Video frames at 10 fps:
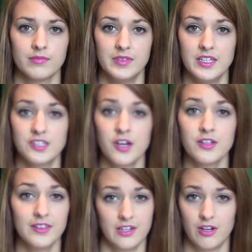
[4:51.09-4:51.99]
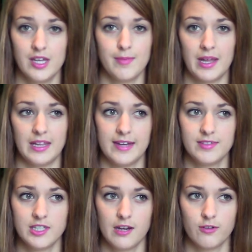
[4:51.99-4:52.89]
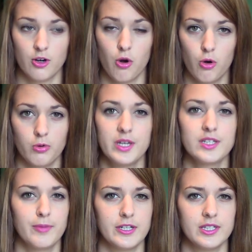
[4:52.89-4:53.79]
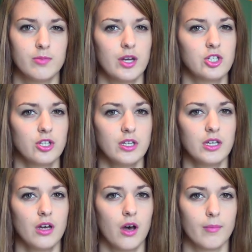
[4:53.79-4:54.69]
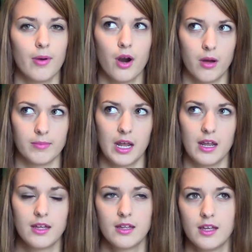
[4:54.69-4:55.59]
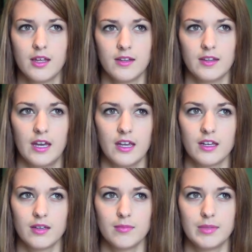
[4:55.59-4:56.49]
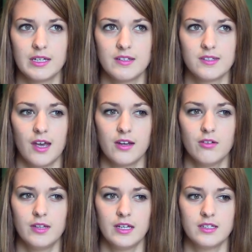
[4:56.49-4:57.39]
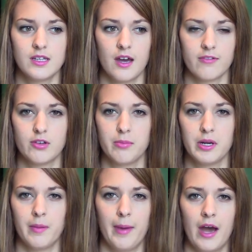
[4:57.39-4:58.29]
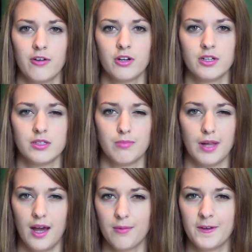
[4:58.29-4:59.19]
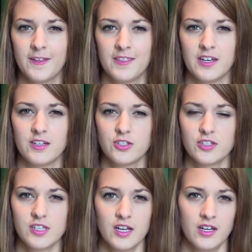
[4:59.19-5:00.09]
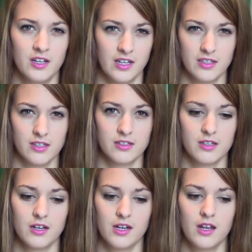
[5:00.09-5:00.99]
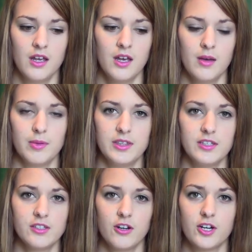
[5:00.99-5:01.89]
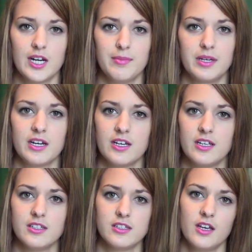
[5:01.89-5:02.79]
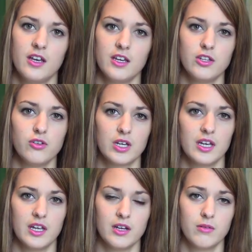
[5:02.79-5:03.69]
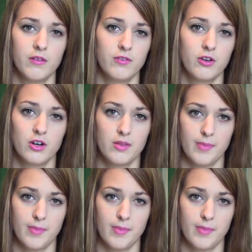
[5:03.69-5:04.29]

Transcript: These are literally my lifesaver always, but especially on prom night. Like, because I don't like to have to bring a powder to blot with, and it's just kind of unnecessary, but these are great because you can, if you go to the